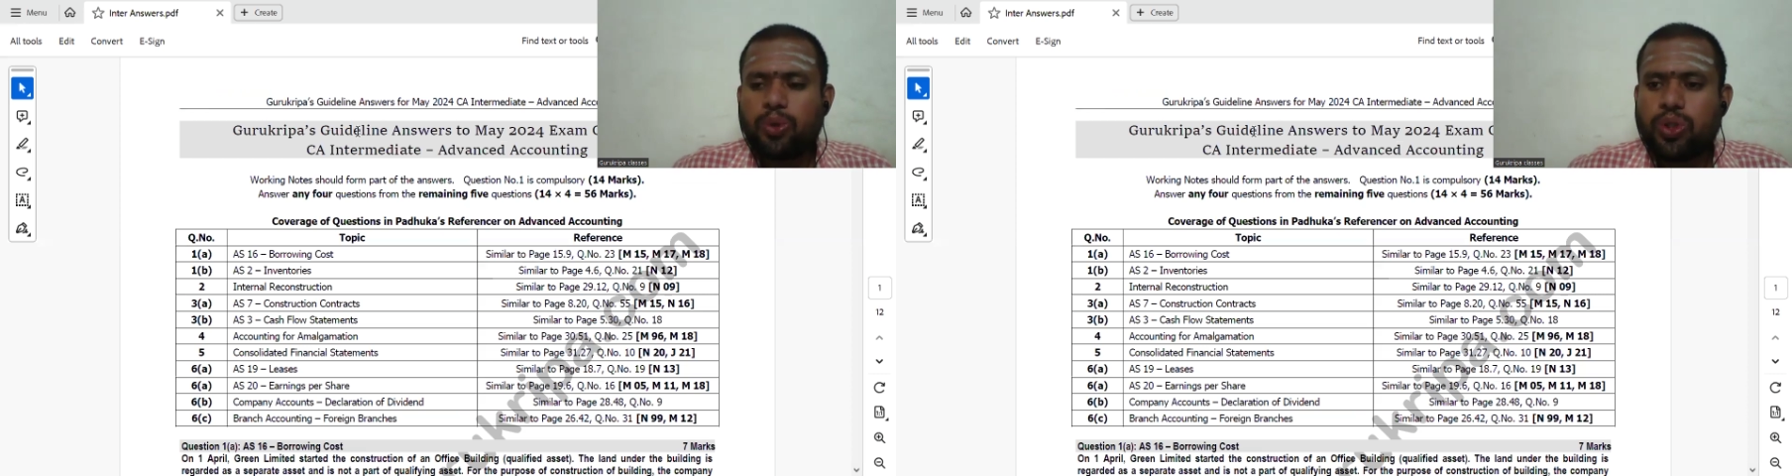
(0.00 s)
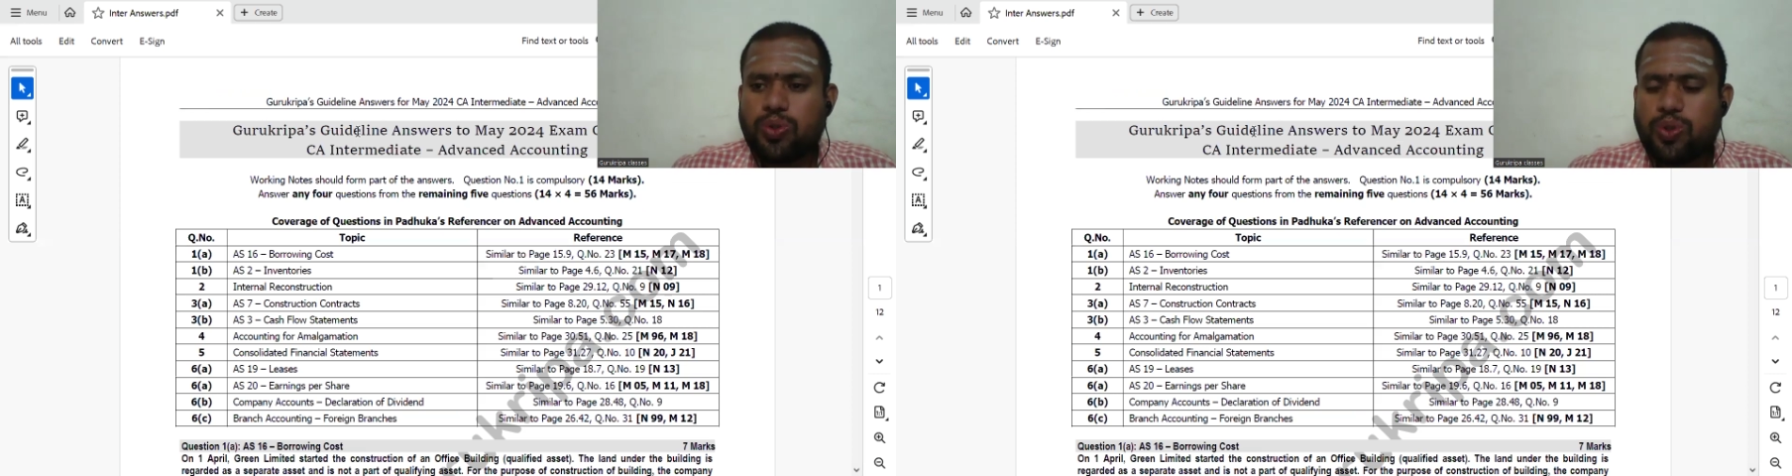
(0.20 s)

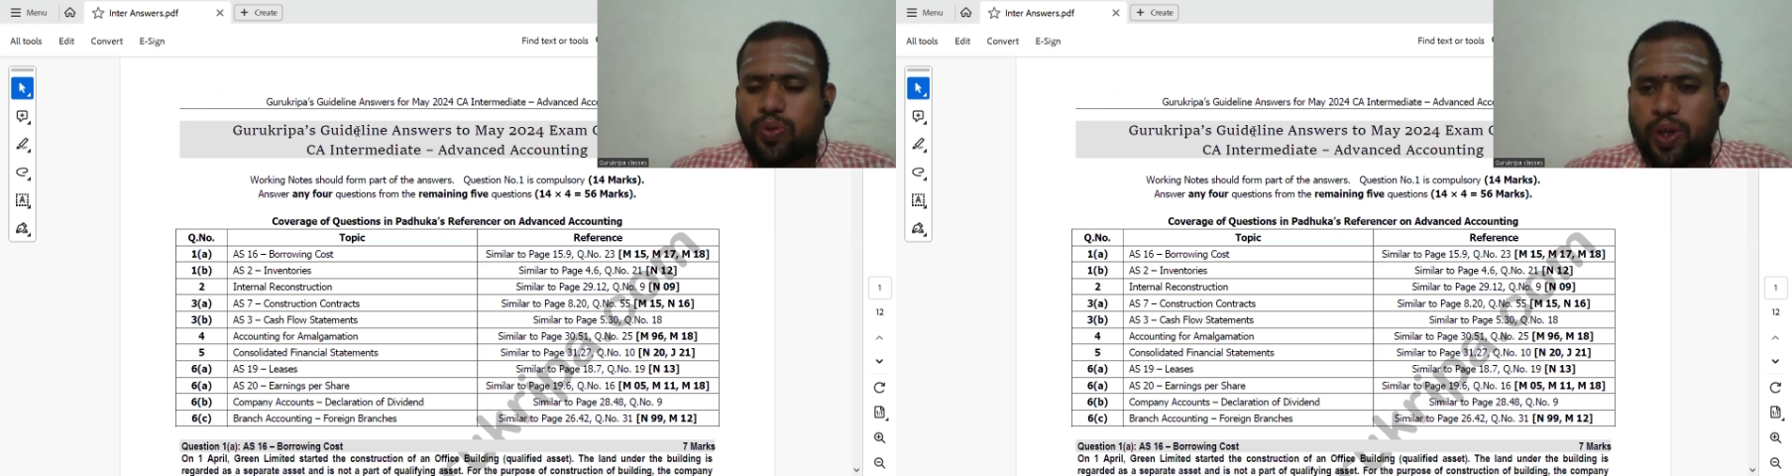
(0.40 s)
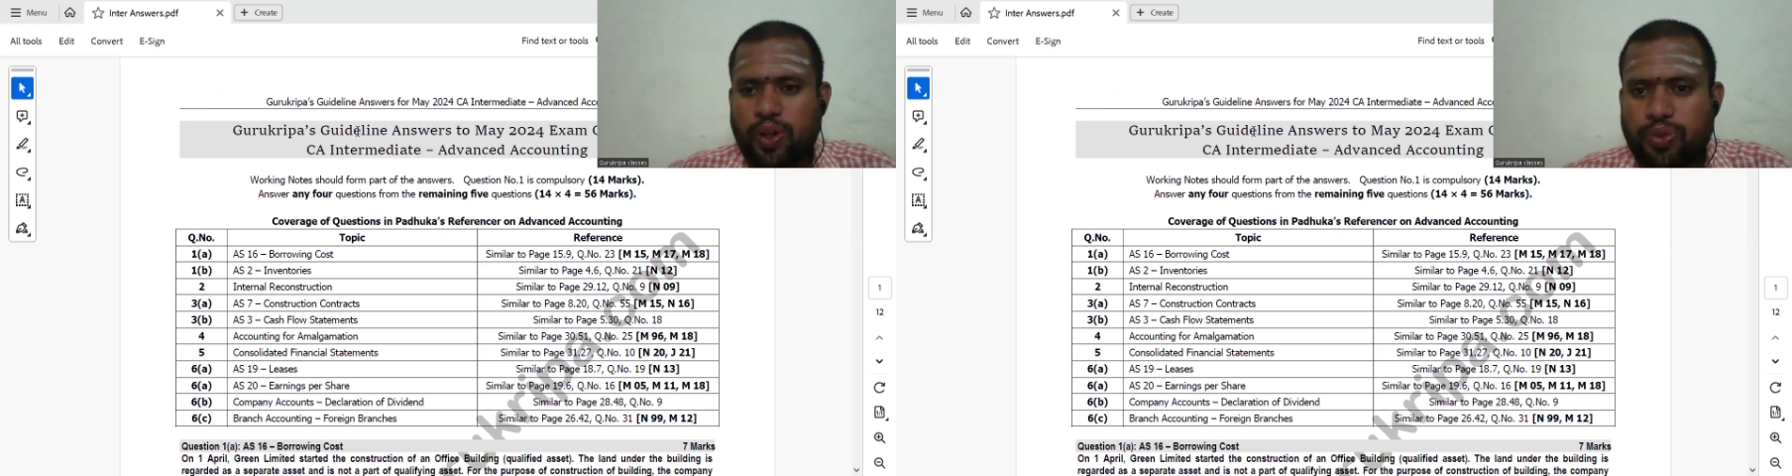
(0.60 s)

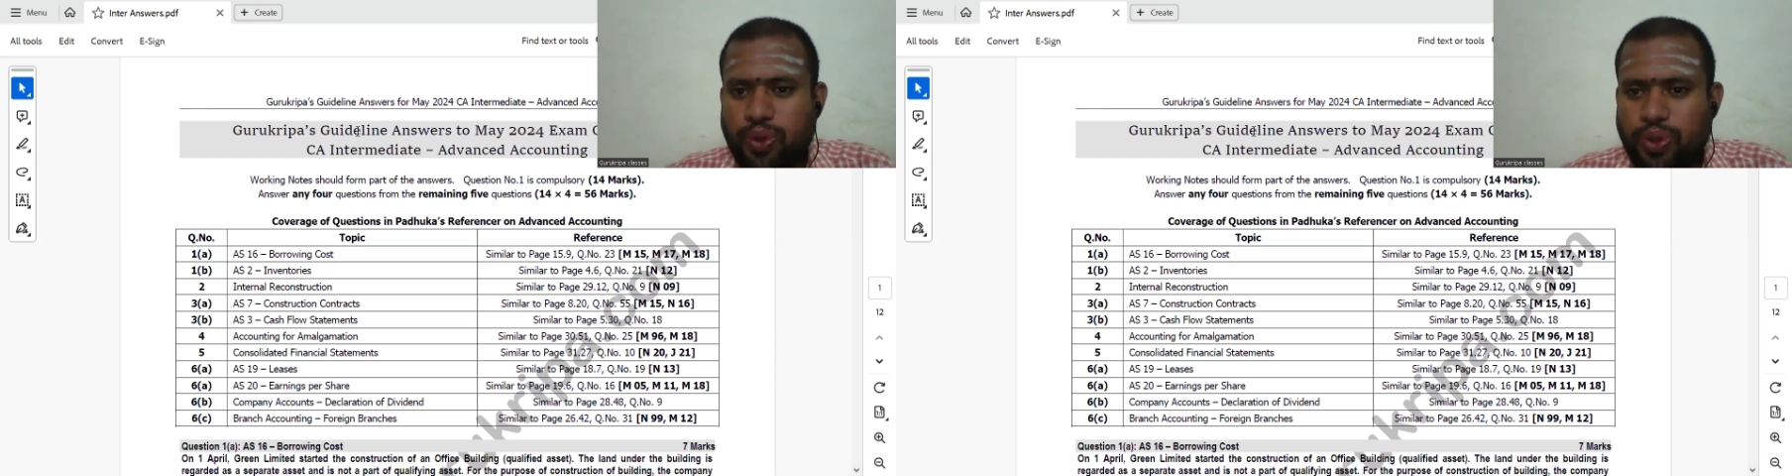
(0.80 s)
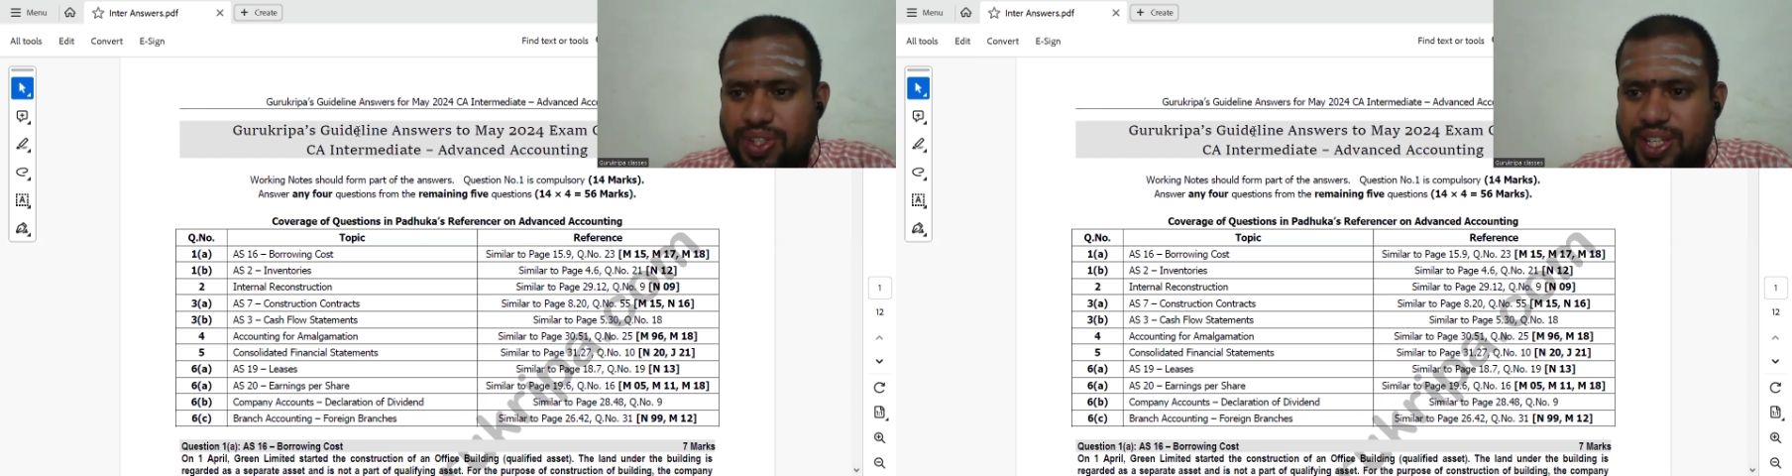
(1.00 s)

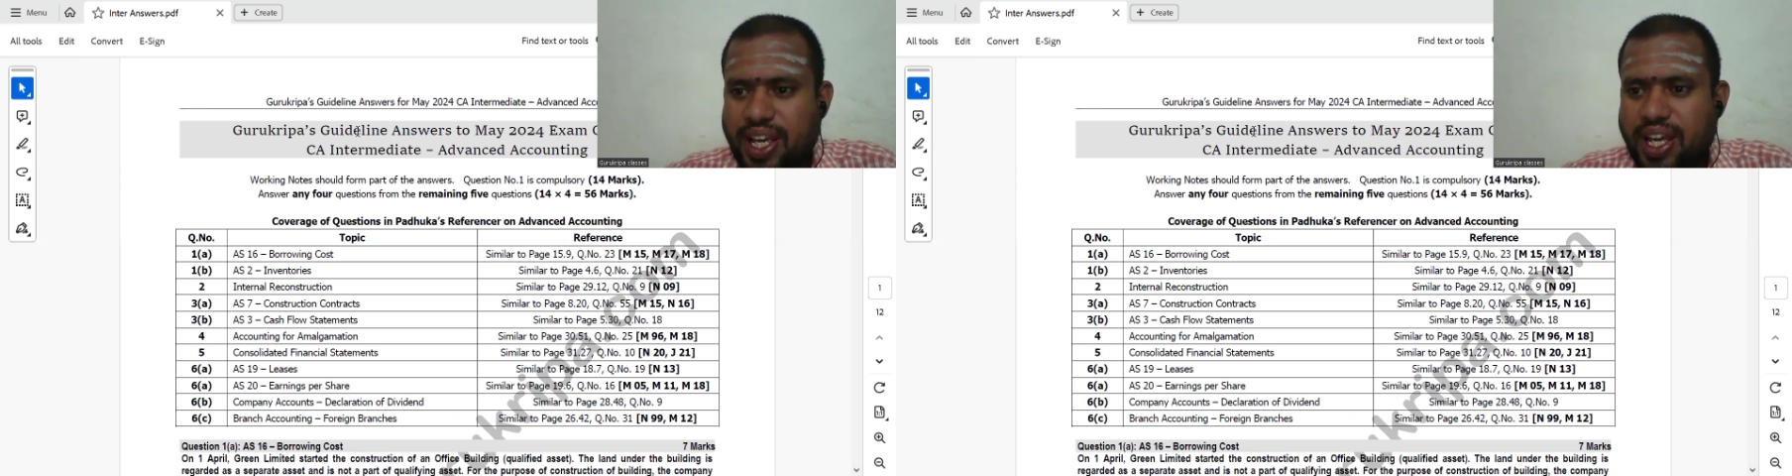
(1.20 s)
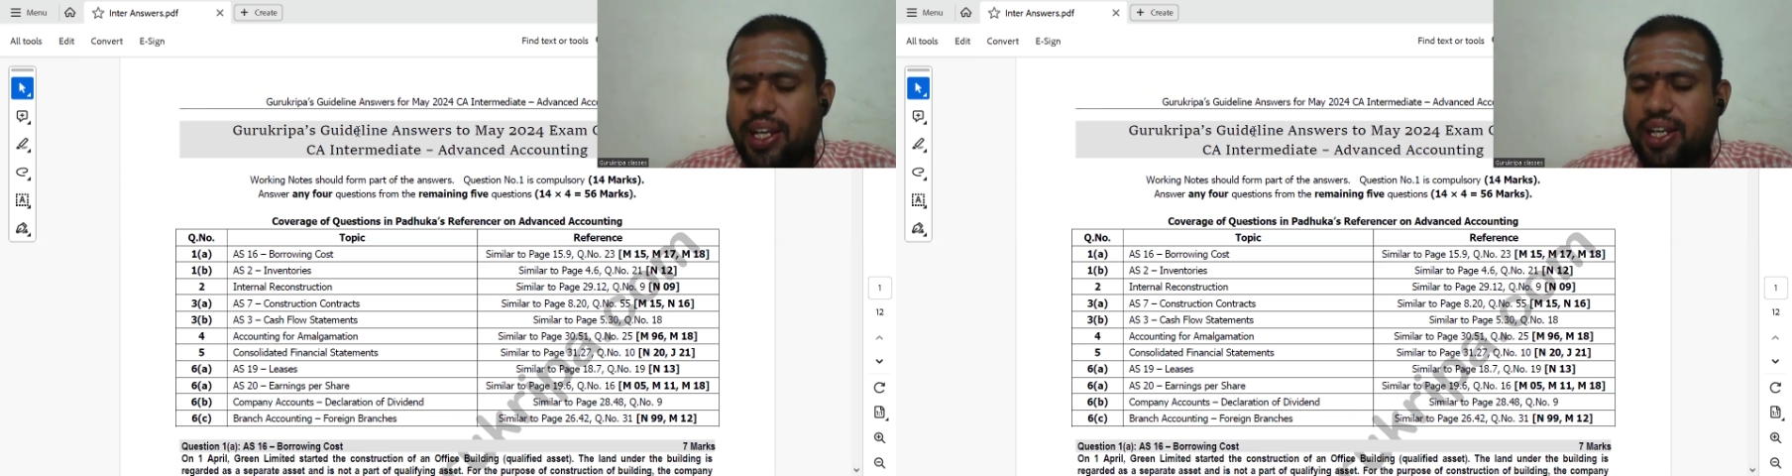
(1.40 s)
2024 CA